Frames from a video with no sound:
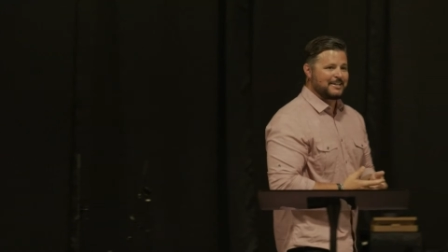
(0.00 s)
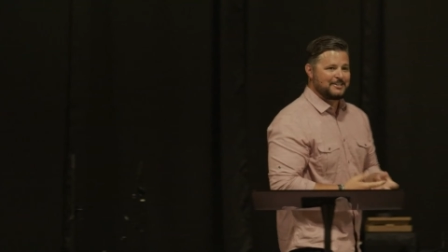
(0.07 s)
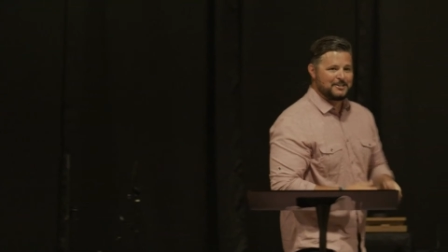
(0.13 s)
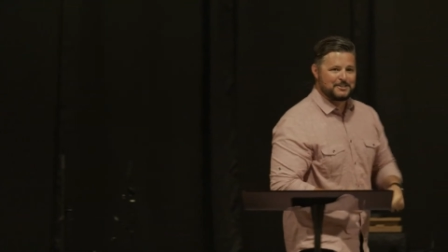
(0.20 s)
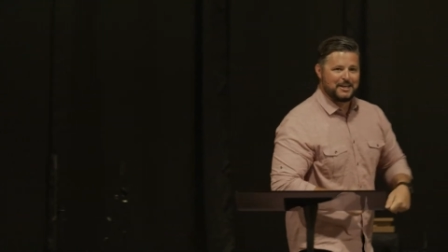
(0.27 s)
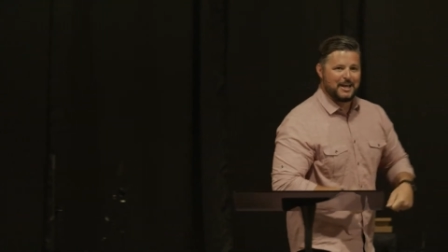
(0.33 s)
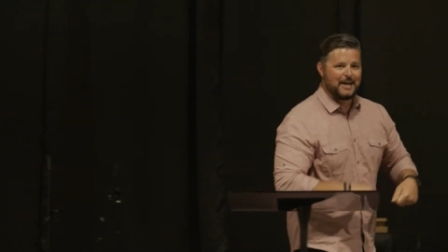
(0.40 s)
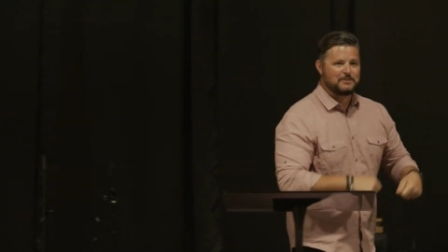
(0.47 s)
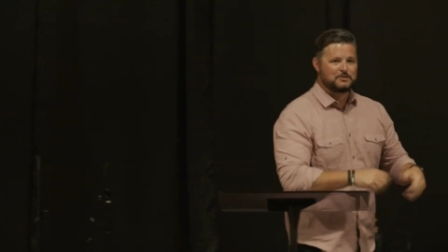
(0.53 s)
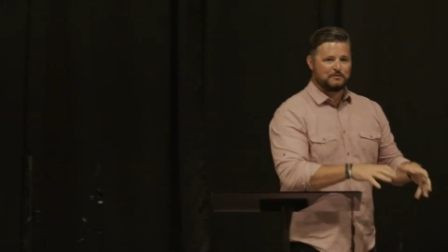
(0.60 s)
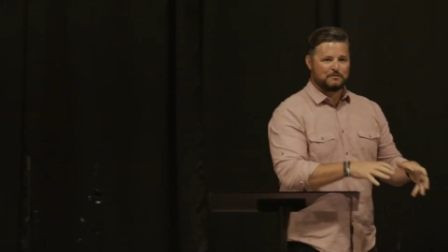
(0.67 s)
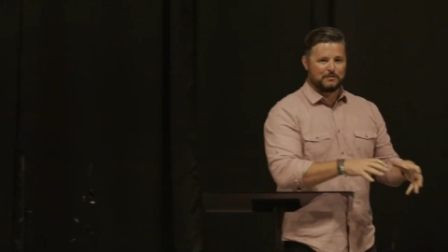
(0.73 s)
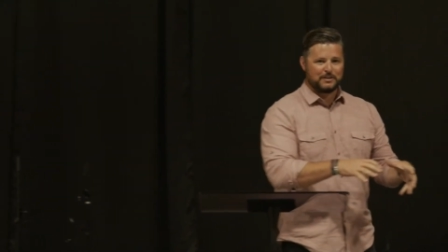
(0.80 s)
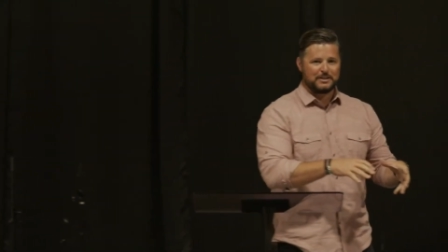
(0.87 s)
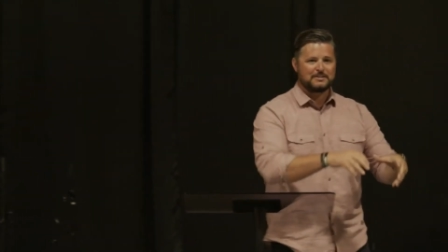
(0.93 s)
Like just cast
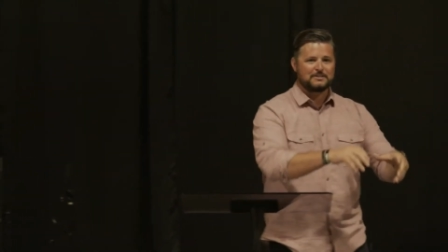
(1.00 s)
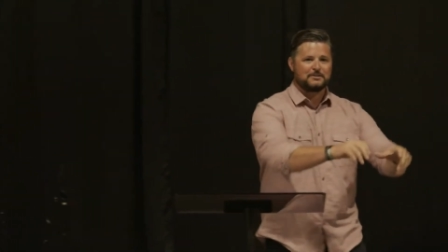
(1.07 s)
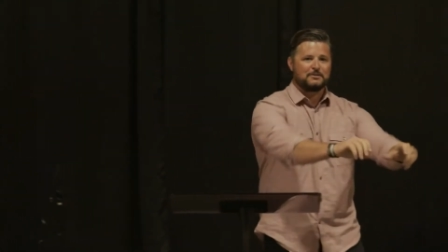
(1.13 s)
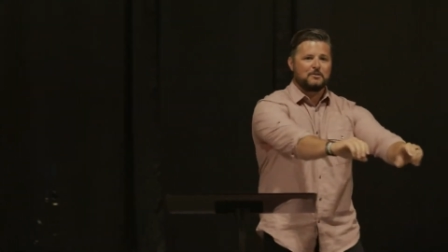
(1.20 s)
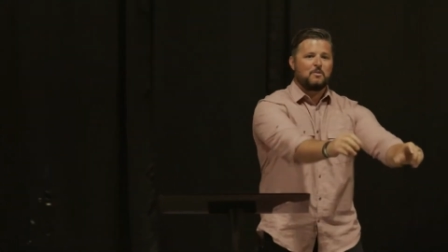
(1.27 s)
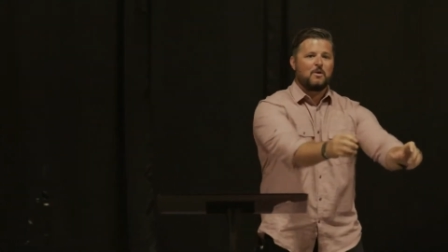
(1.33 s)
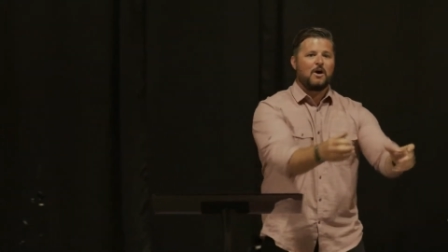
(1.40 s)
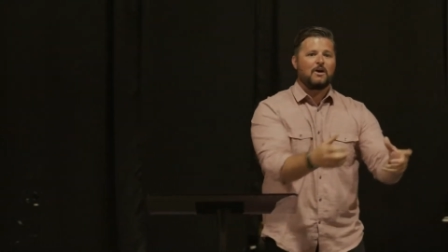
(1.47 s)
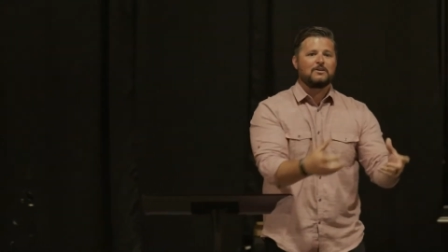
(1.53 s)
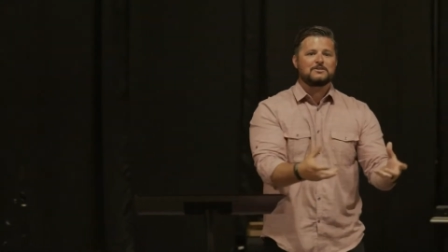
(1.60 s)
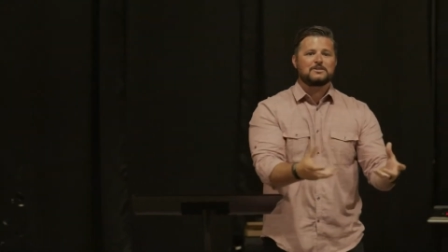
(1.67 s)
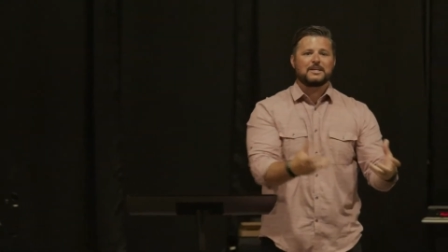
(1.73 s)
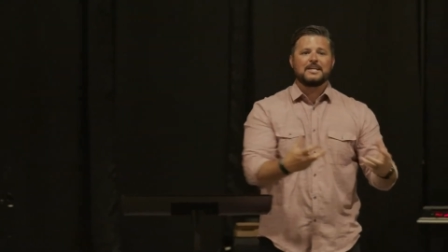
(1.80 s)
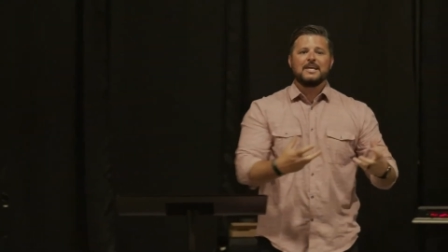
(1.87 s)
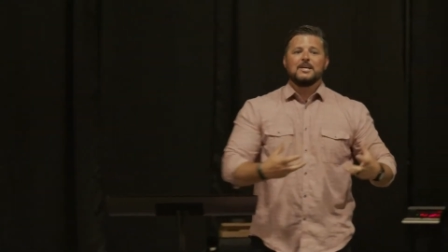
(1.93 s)
your fleece on the water.
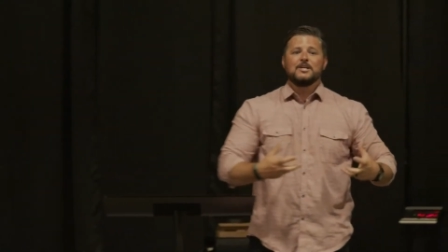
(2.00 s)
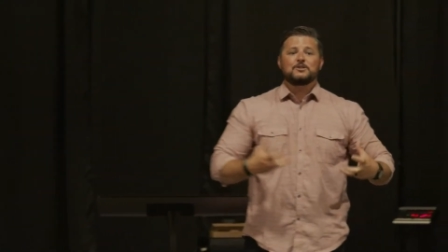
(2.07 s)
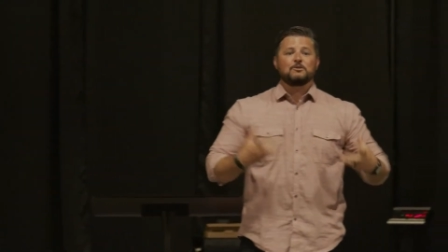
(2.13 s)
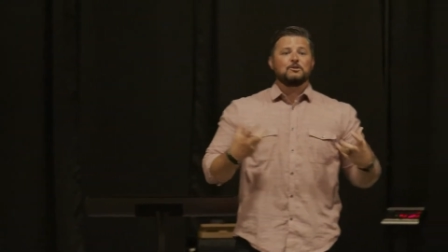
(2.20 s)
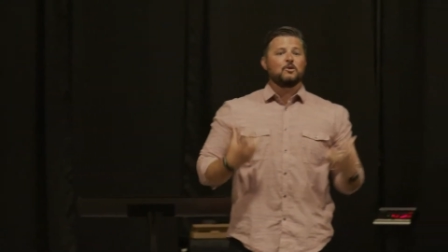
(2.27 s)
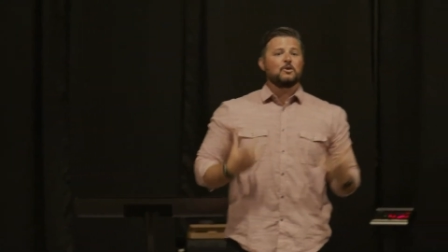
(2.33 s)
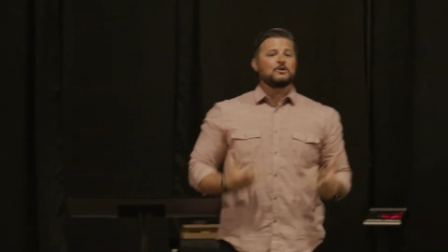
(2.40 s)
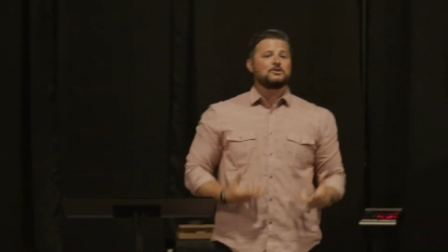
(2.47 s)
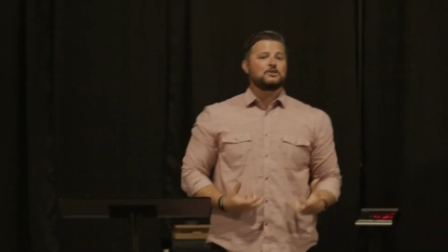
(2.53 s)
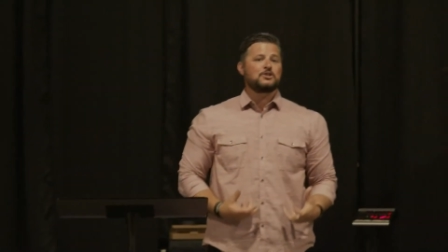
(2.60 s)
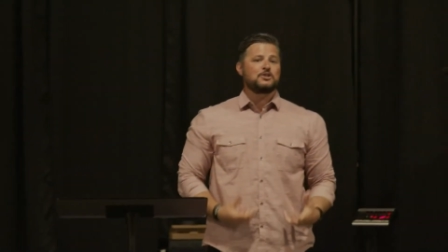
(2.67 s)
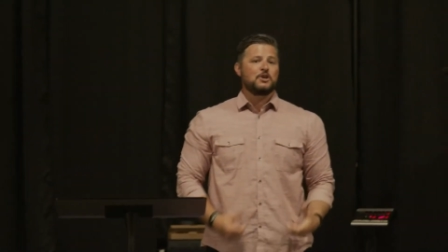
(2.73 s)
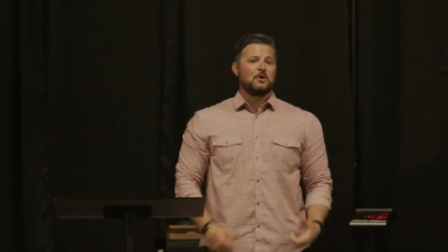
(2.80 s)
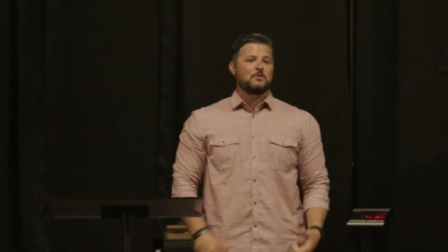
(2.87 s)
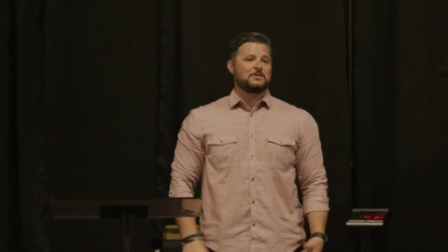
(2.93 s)
It's like, so Lord,
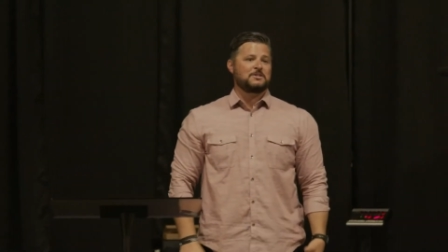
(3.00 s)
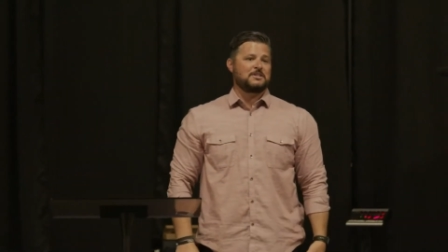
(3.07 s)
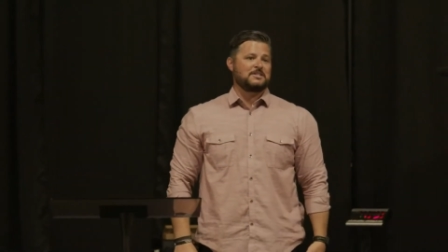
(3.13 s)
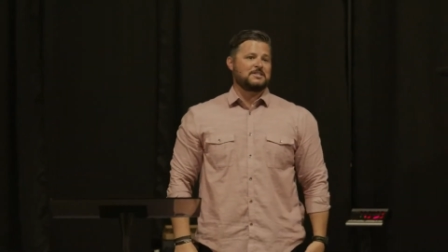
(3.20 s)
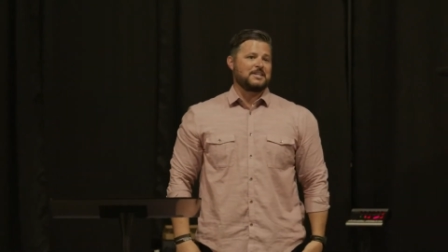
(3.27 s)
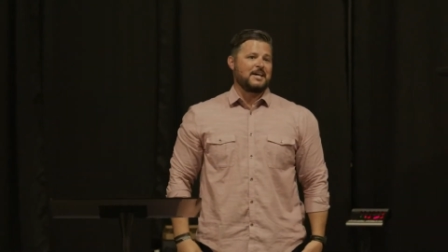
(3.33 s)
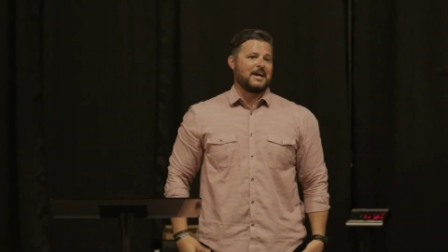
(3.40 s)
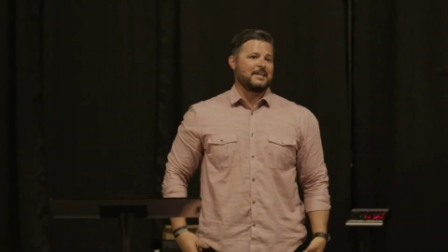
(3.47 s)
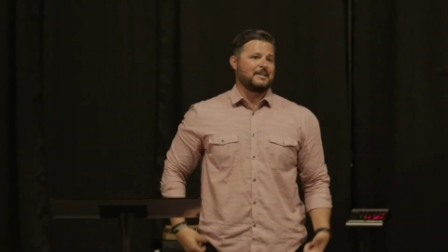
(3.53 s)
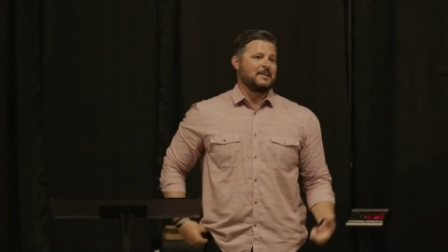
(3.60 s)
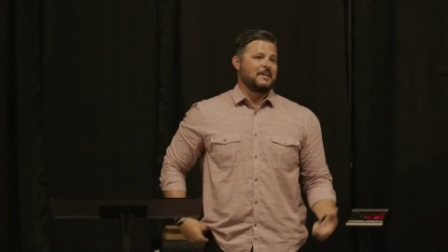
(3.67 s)
just show us a sign.